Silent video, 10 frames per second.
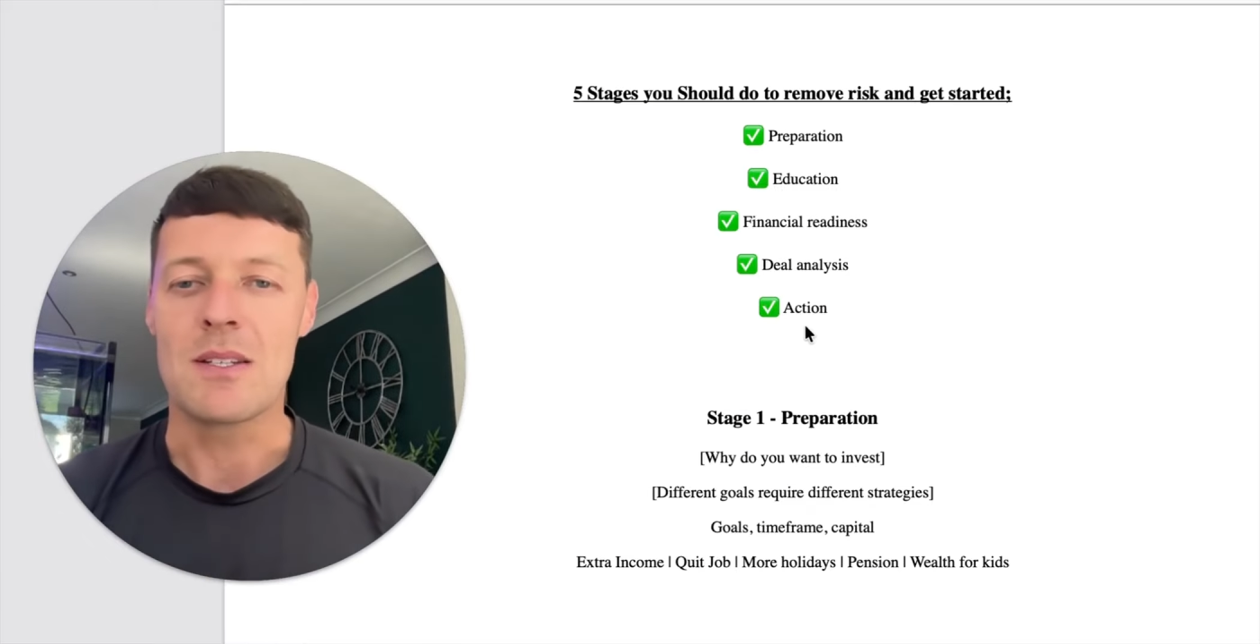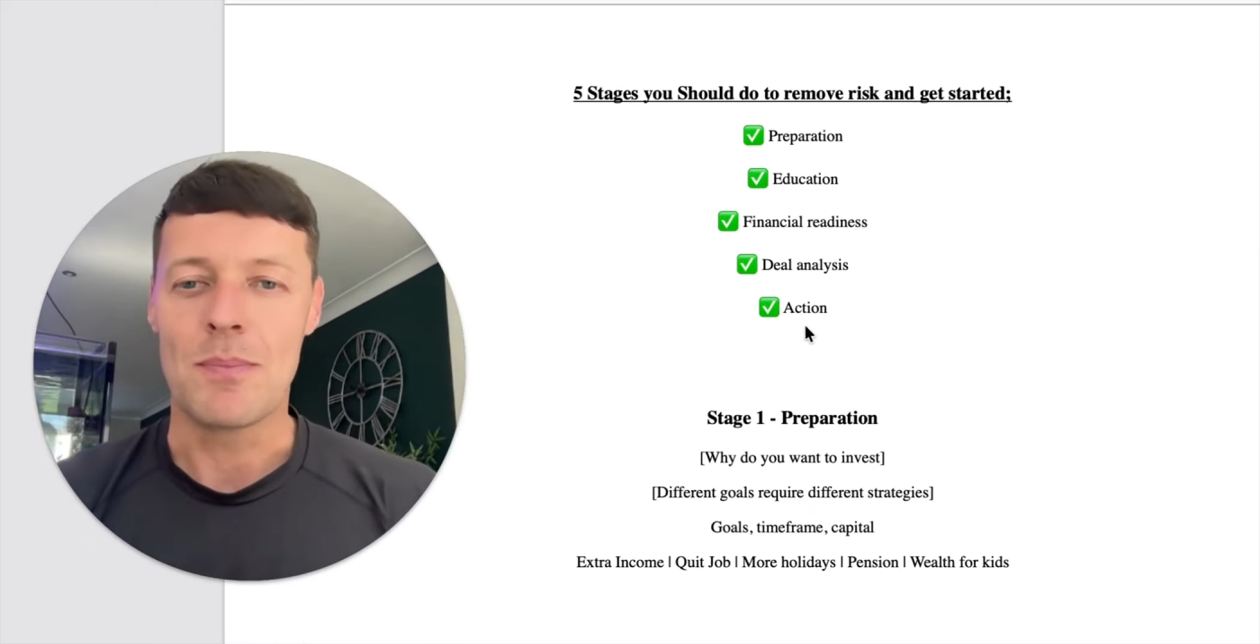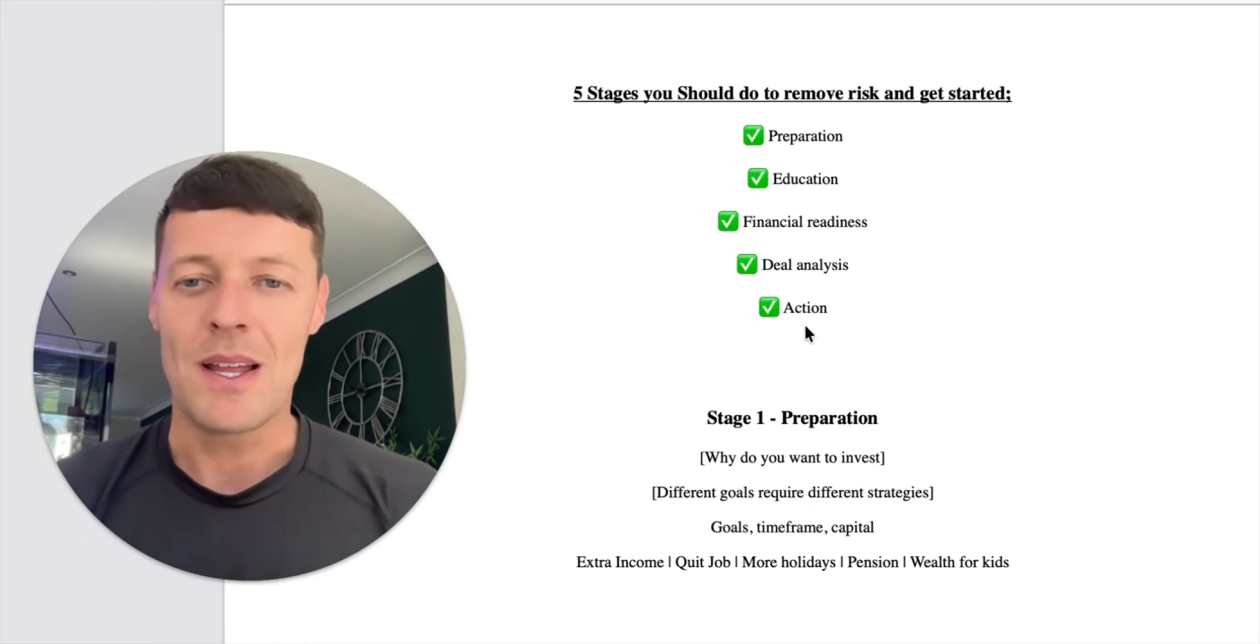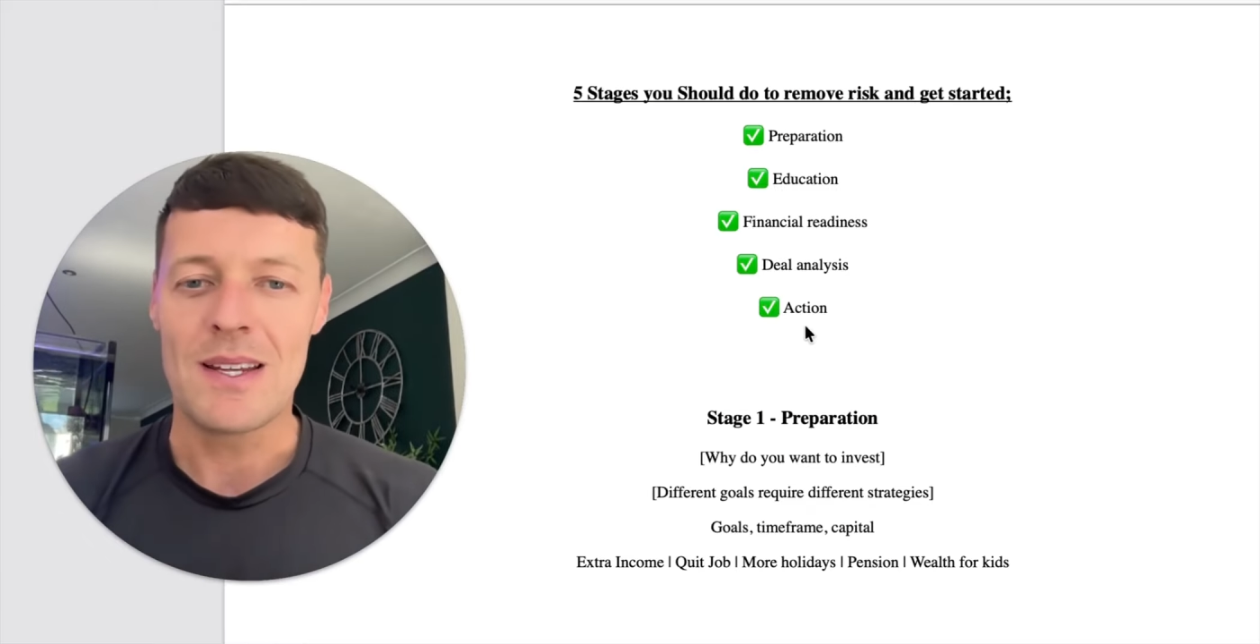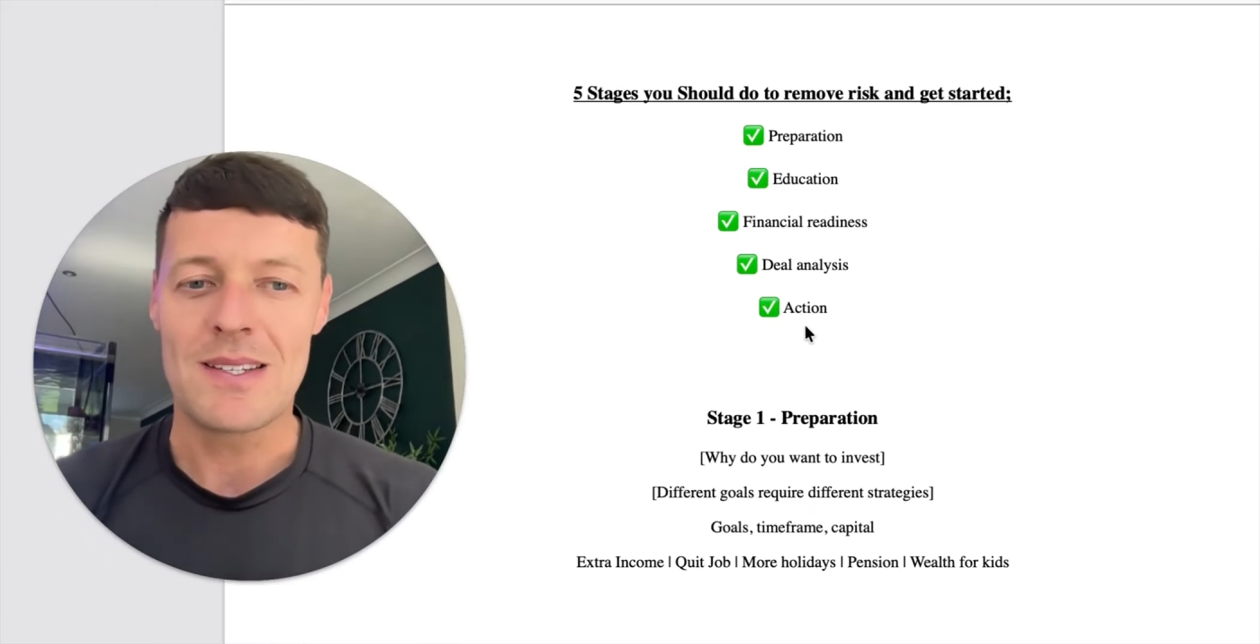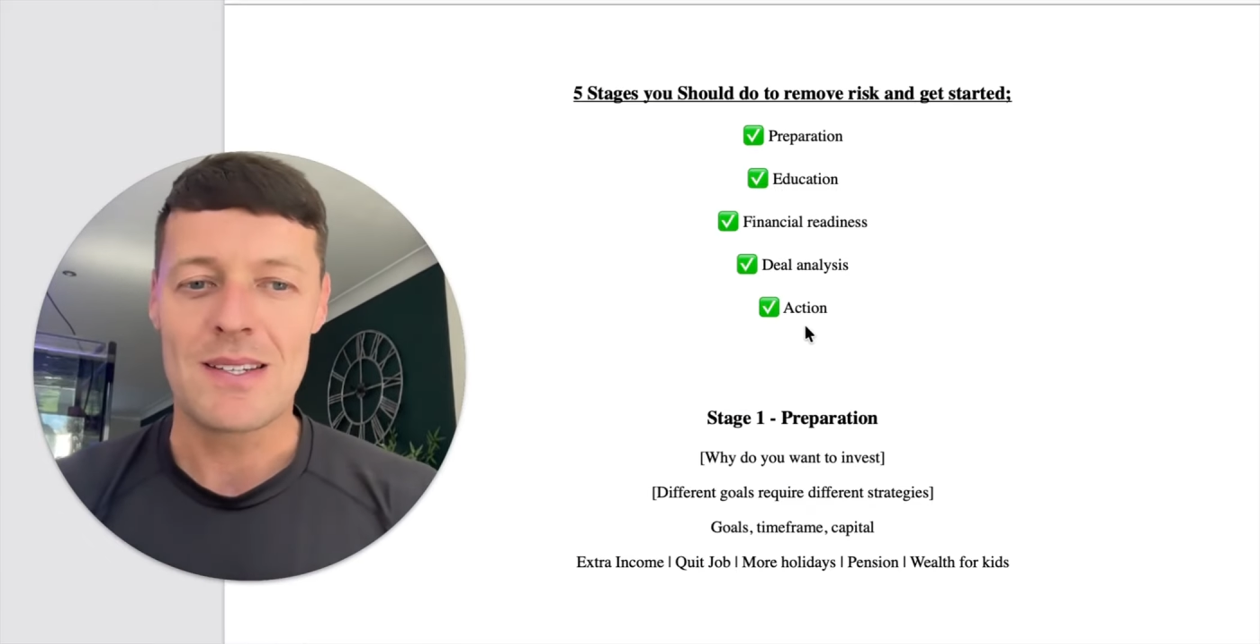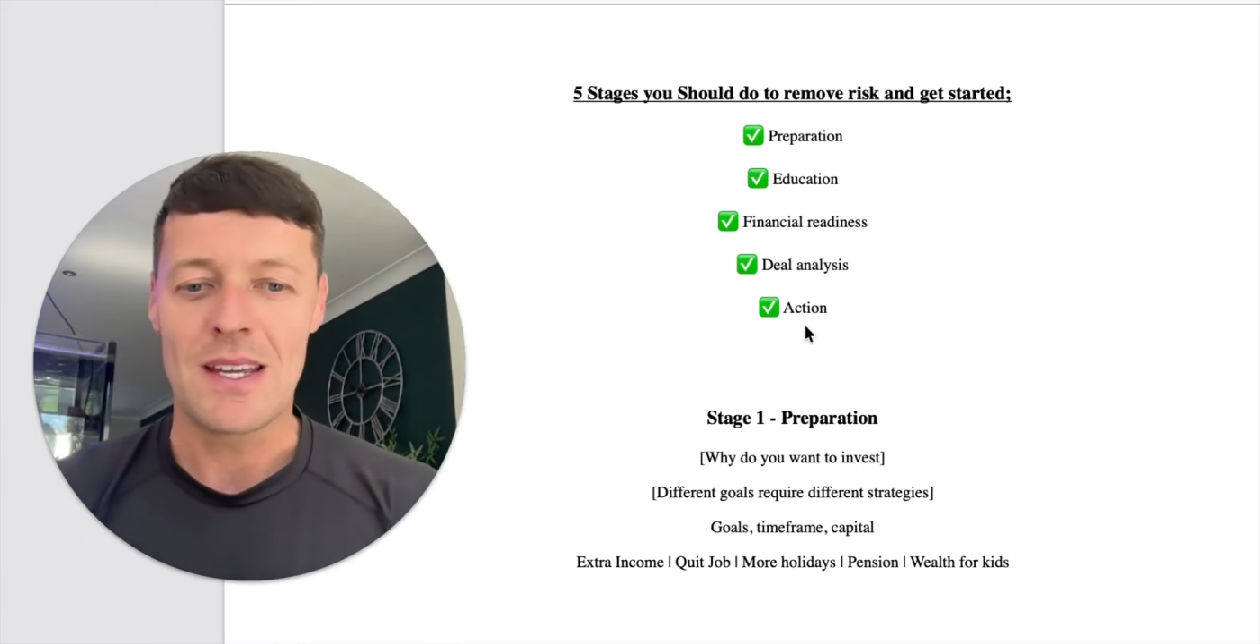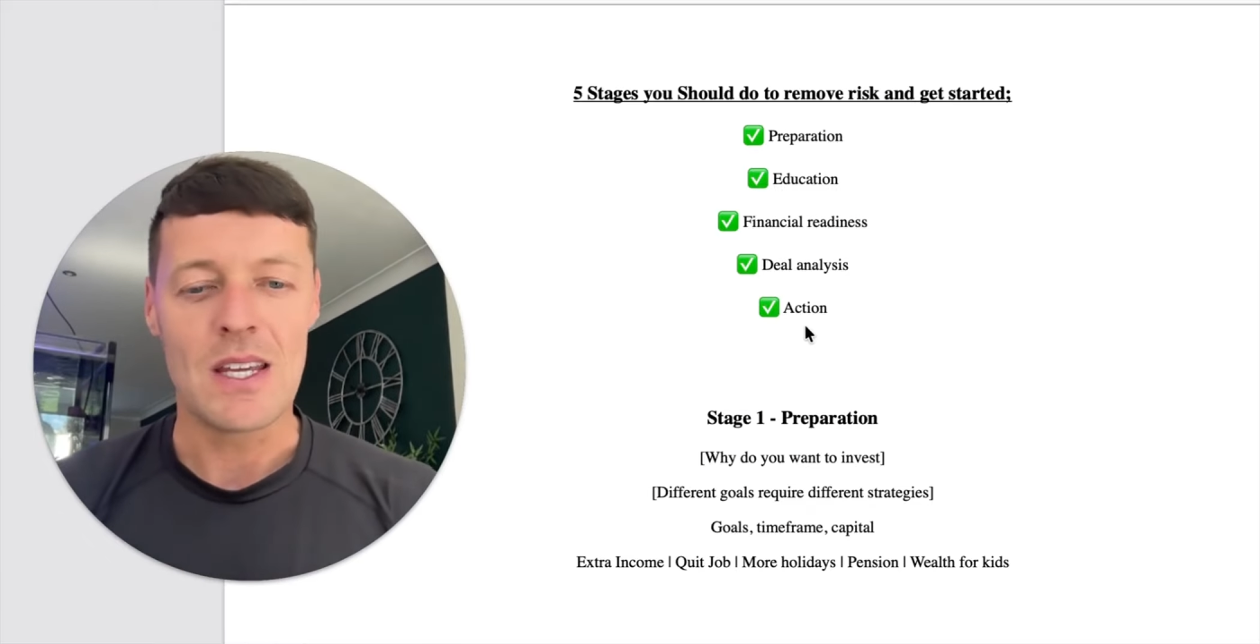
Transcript: place.